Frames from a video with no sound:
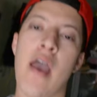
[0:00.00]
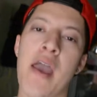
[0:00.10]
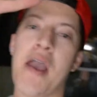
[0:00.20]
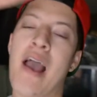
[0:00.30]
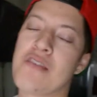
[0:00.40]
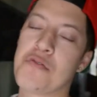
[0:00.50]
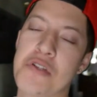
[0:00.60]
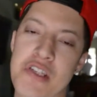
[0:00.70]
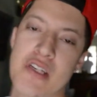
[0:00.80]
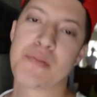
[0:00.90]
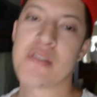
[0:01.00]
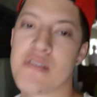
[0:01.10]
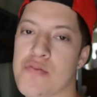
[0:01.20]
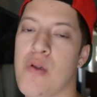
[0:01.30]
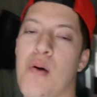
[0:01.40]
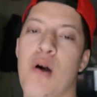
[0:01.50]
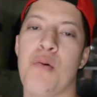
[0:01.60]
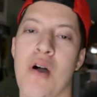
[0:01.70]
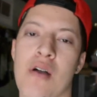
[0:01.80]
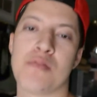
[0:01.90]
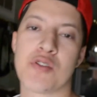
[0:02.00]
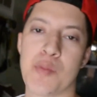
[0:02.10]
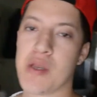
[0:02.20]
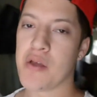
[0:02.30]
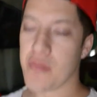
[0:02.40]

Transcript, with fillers: Hey guys, what's up? This is Raul and welcome to my new